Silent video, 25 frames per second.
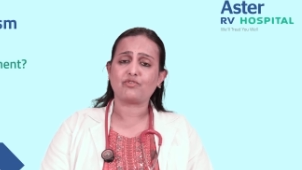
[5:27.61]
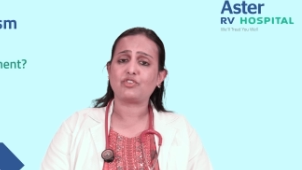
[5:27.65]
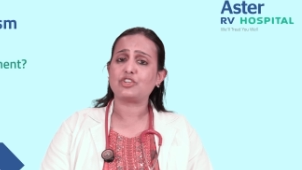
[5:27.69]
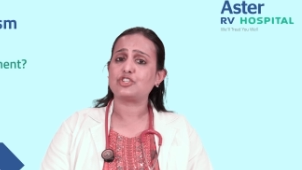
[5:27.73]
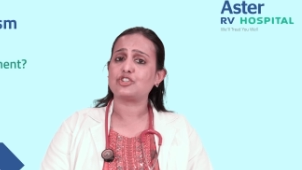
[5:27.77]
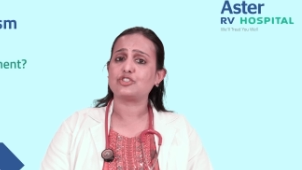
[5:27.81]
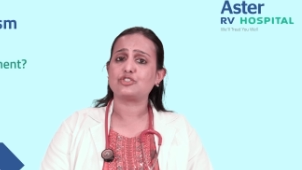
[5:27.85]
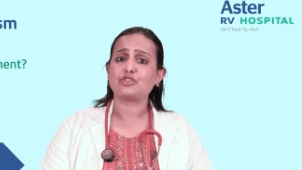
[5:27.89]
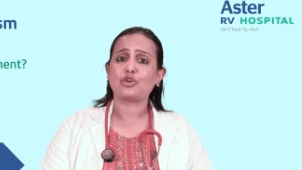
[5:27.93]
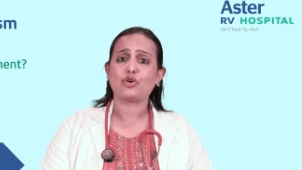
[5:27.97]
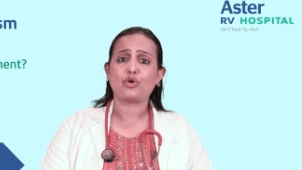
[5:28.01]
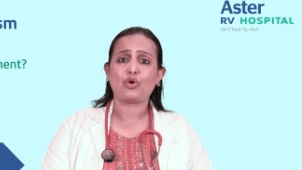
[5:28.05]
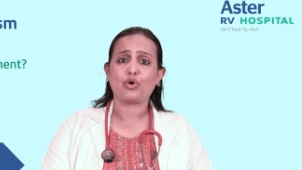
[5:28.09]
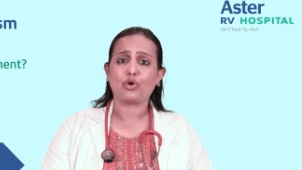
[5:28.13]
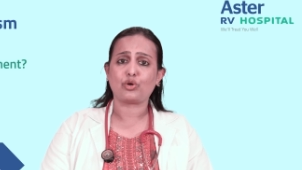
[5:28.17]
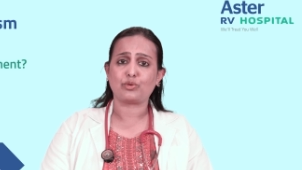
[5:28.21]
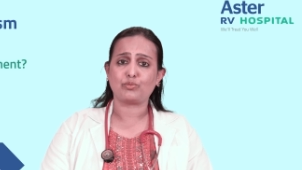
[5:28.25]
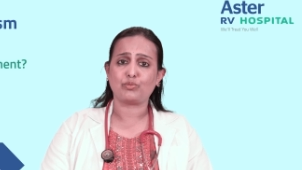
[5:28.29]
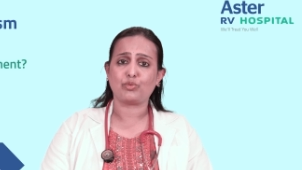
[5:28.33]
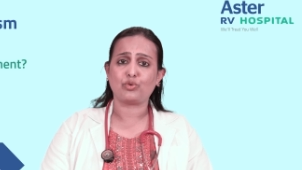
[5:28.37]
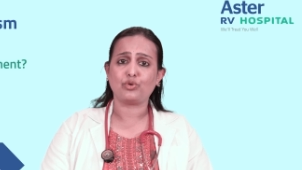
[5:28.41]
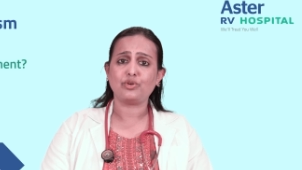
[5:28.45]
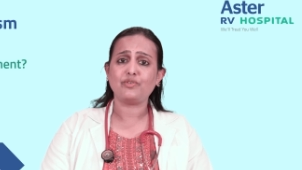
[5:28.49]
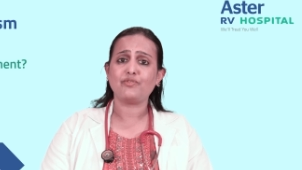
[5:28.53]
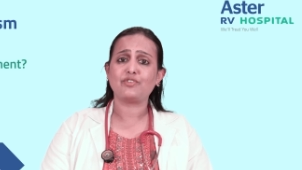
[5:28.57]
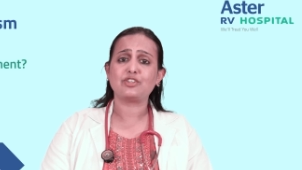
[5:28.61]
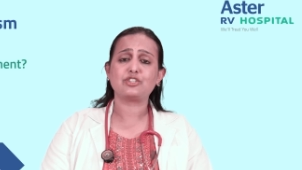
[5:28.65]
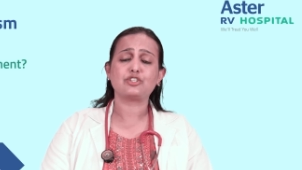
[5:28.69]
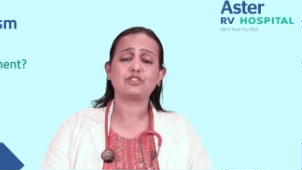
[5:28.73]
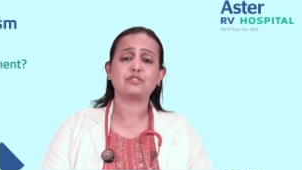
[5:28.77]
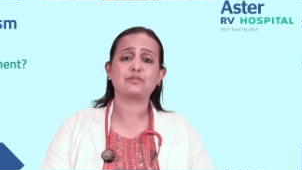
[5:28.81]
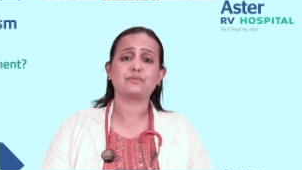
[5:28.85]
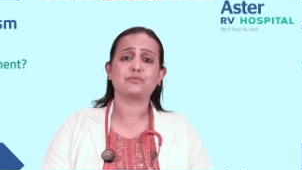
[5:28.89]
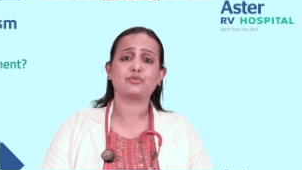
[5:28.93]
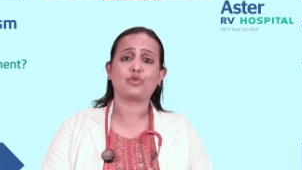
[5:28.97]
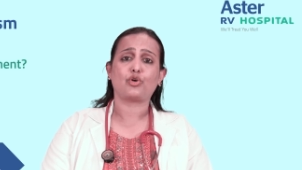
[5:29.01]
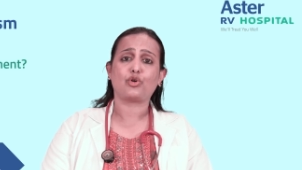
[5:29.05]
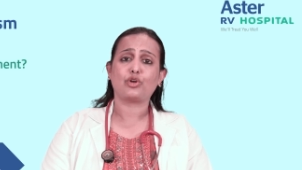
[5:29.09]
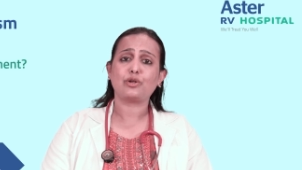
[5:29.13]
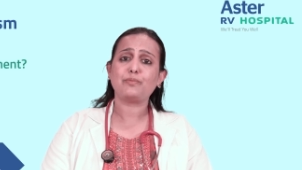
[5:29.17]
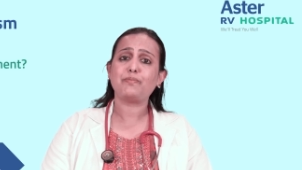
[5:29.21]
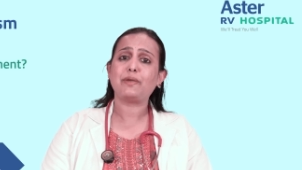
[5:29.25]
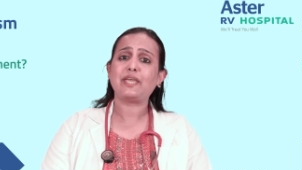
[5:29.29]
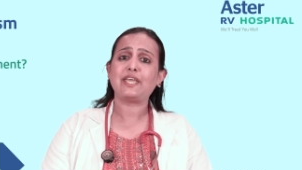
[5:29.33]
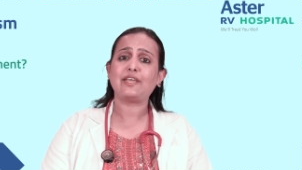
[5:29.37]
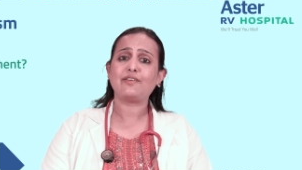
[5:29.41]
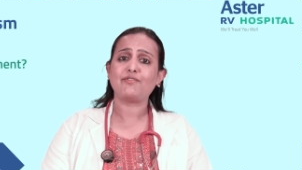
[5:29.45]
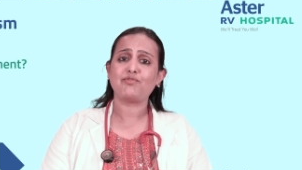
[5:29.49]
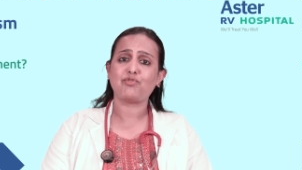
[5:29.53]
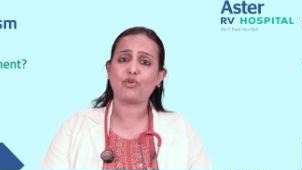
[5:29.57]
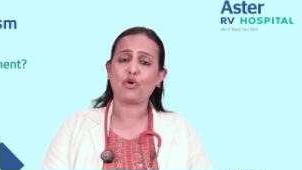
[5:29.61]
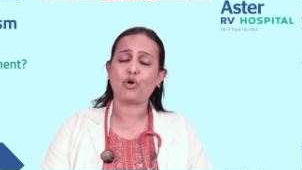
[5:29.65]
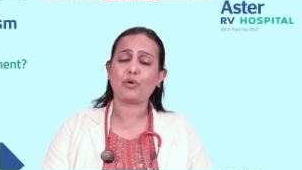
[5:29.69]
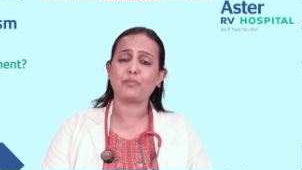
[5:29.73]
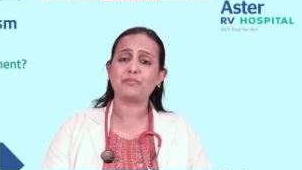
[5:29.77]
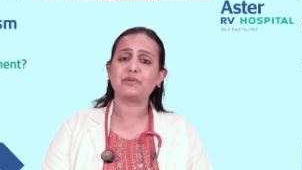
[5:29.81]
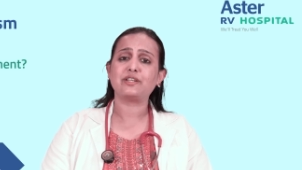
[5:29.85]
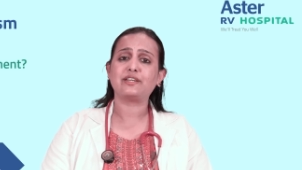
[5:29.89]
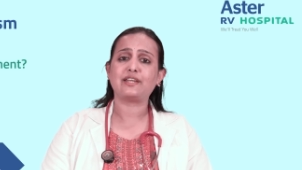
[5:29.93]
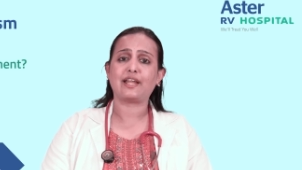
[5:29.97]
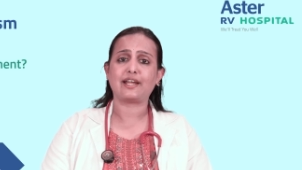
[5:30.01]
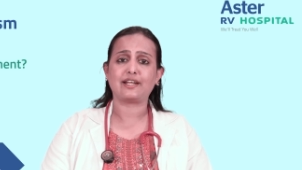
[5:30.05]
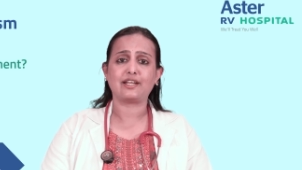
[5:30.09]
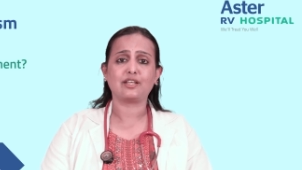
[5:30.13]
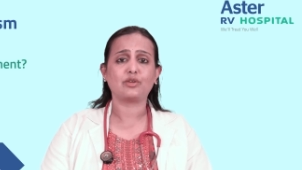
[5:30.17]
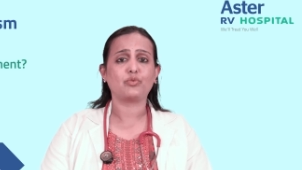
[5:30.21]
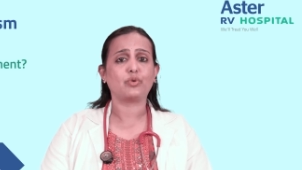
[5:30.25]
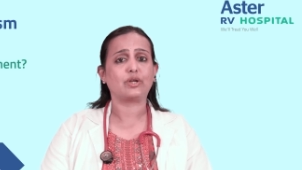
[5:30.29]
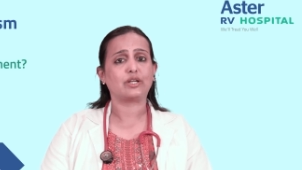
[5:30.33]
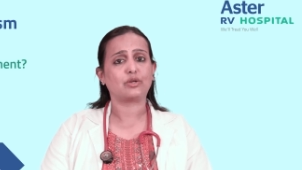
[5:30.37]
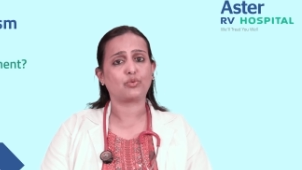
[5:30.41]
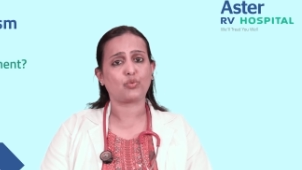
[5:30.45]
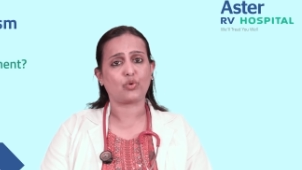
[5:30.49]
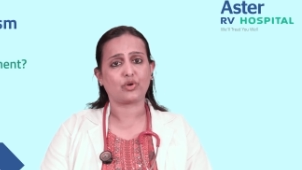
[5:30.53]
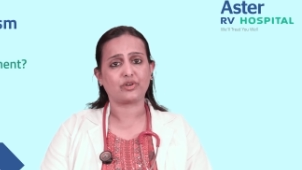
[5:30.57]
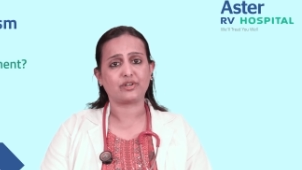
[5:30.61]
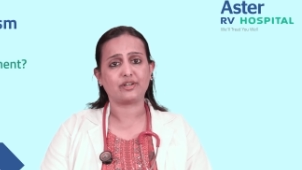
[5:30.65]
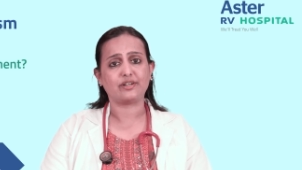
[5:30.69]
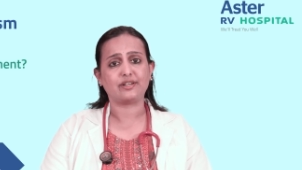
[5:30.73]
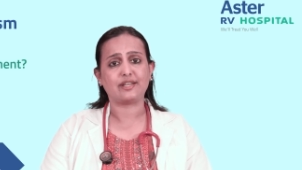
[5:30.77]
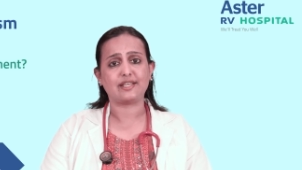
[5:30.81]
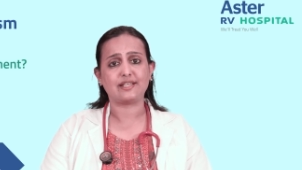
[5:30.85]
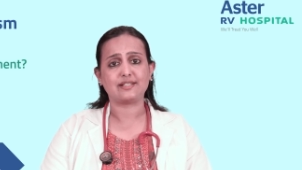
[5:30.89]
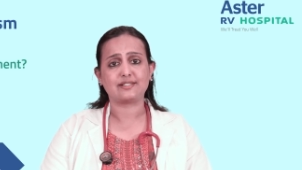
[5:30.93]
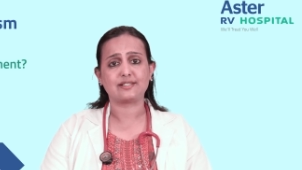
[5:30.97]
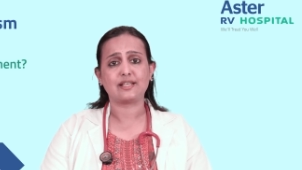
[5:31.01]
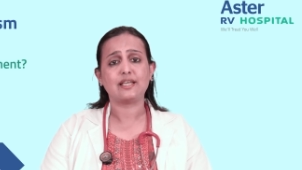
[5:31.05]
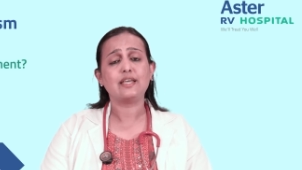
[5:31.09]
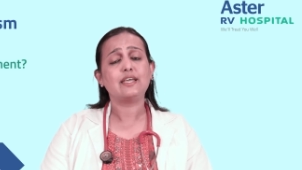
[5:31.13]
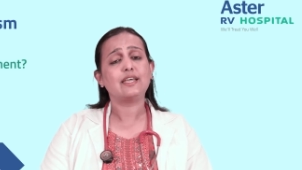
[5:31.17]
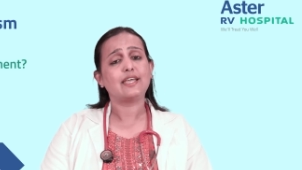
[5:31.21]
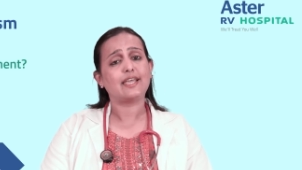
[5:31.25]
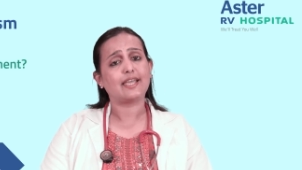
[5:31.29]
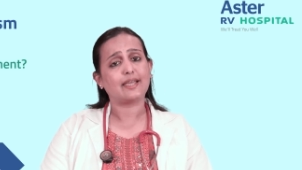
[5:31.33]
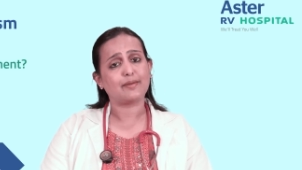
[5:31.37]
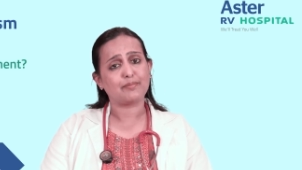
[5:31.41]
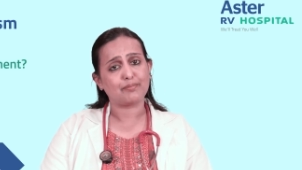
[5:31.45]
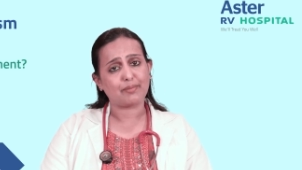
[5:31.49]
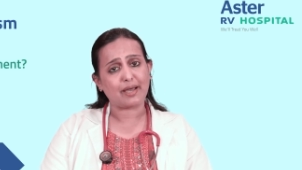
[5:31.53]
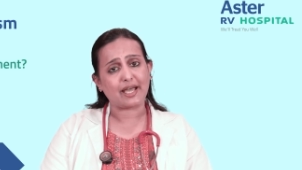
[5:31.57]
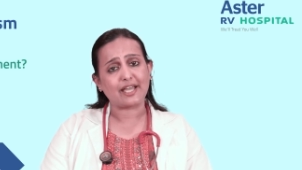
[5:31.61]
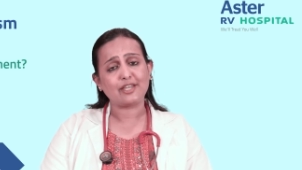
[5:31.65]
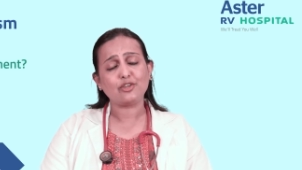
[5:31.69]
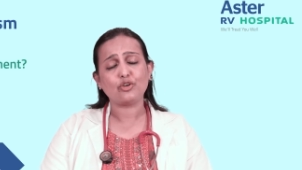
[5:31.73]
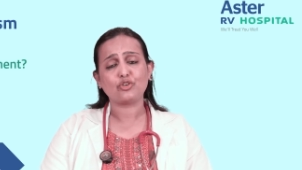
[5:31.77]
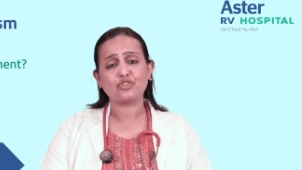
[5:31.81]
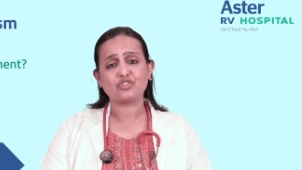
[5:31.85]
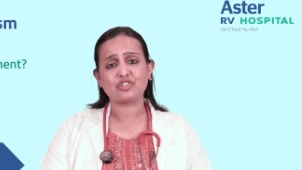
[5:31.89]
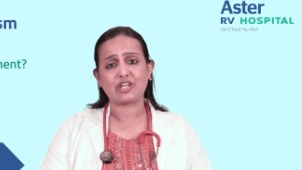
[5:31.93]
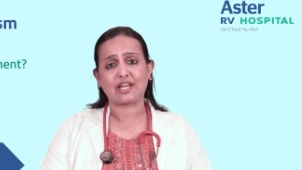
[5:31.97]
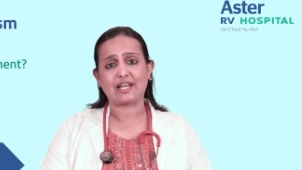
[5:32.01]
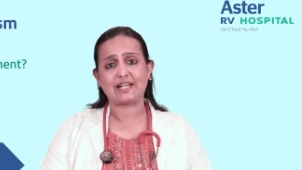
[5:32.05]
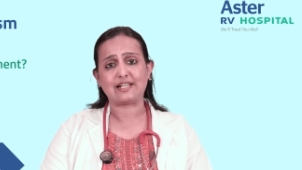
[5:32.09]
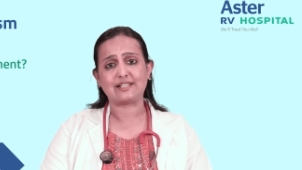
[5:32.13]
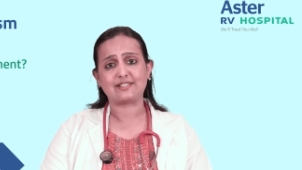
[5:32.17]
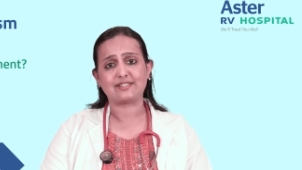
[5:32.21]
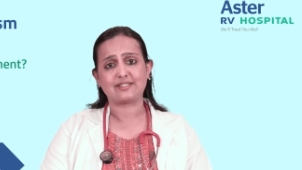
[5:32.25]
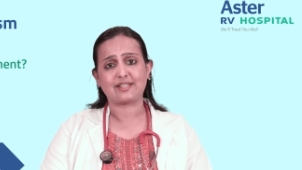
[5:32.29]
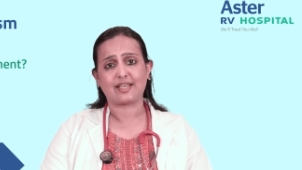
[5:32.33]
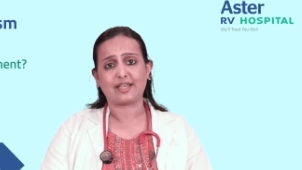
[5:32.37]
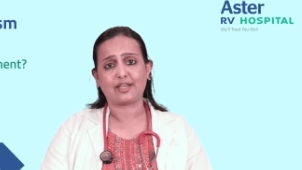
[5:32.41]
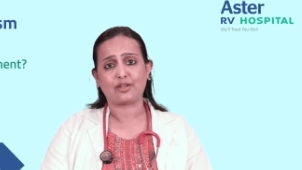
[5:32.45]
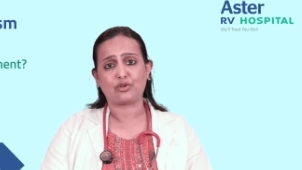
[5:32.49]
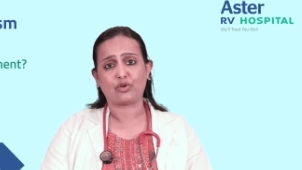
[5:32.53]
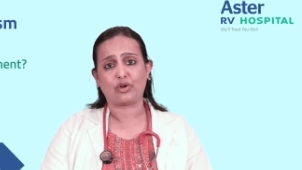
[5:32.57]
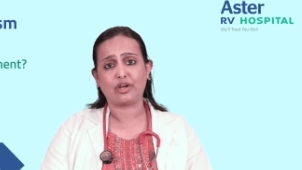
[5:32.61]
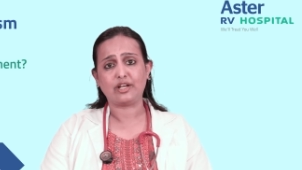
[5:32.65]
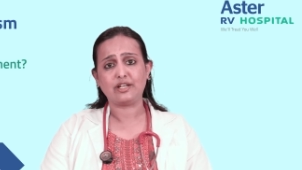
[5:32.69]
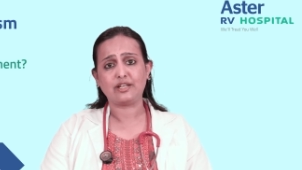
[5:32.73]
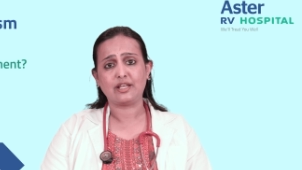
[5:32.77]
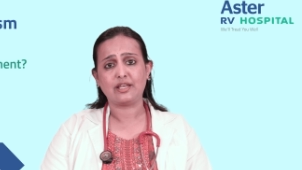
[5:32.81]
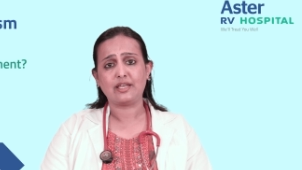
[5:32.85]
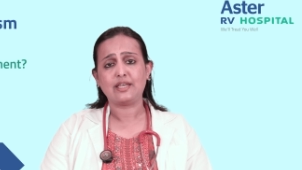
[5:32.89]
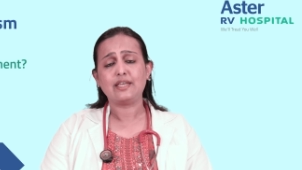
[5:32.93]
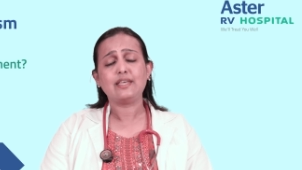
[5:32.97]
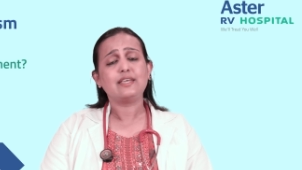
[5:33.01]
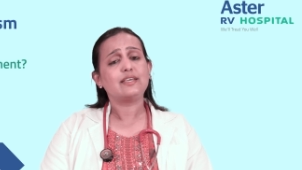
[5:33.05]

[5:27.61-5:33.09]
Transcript: which is a hormone which is not being formed in adequate quantities by your child's thyroid.